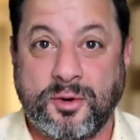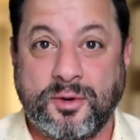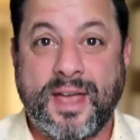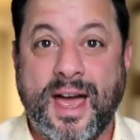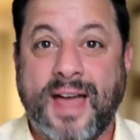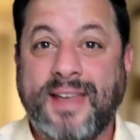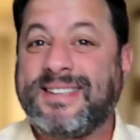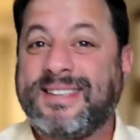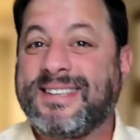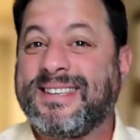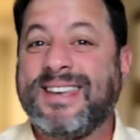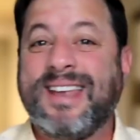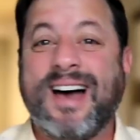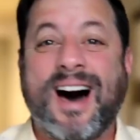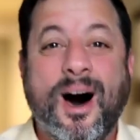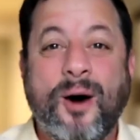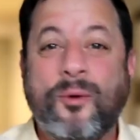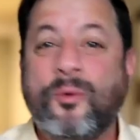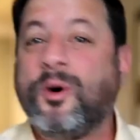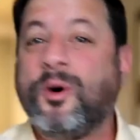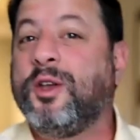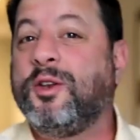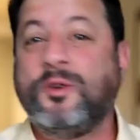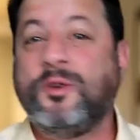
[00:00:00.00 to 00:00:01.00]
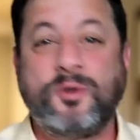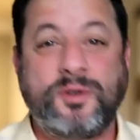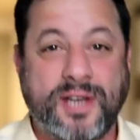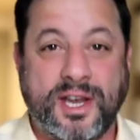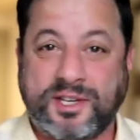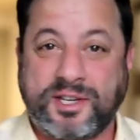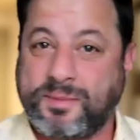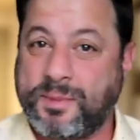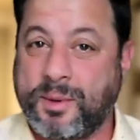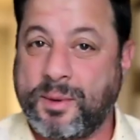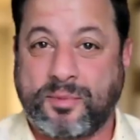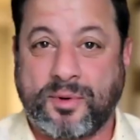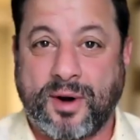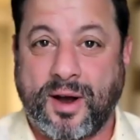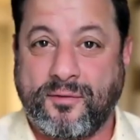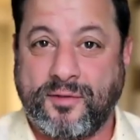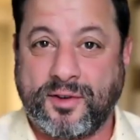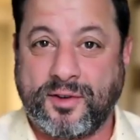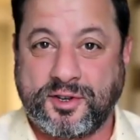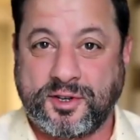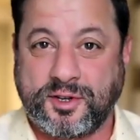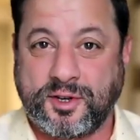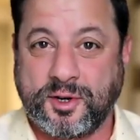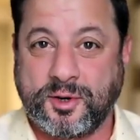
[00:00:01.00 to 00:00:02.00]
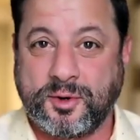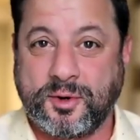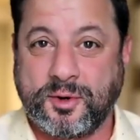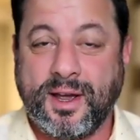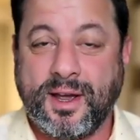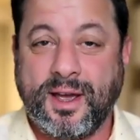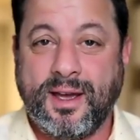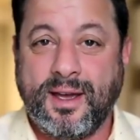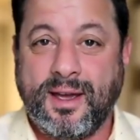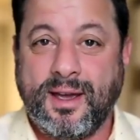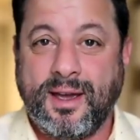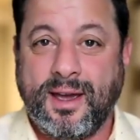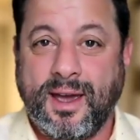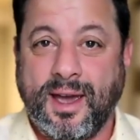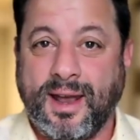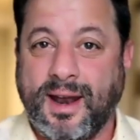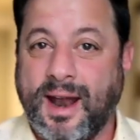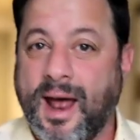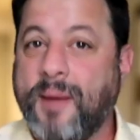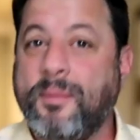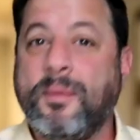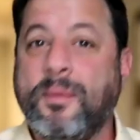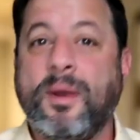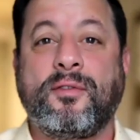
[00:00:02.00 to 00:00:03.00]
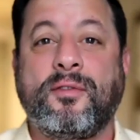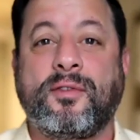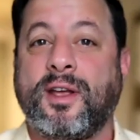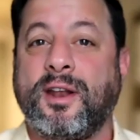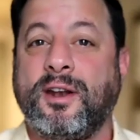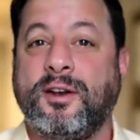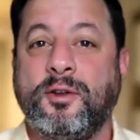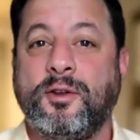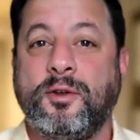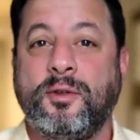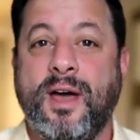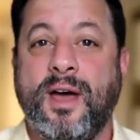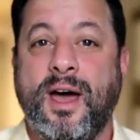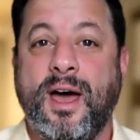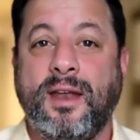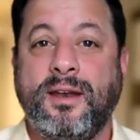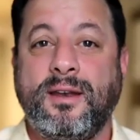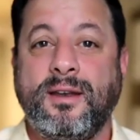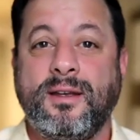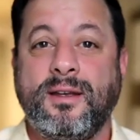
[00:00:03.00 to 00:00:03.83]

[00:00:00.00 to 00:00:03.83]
That's not what New Testament prophets do, and I'm never going to do that.